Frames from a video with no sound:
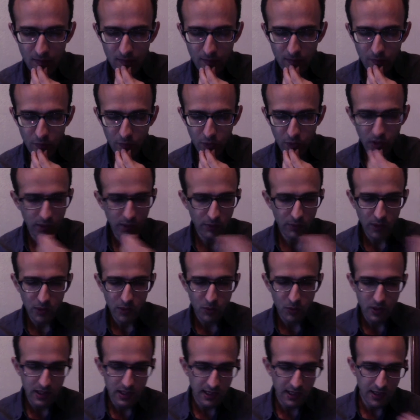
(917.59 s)
For anyone who
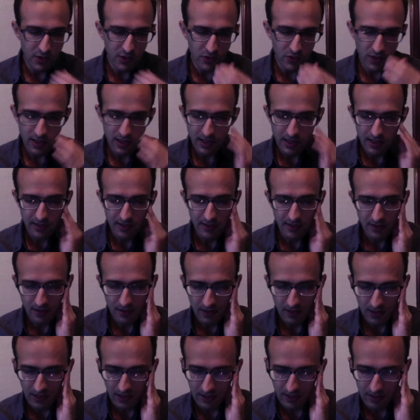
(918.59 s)
is interested
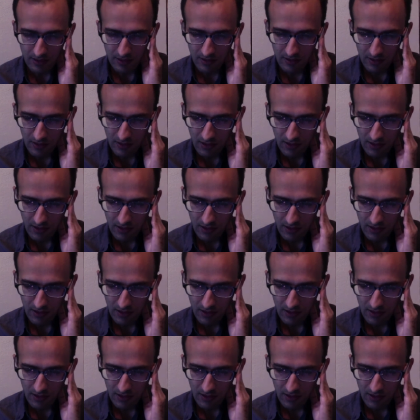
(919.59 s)
in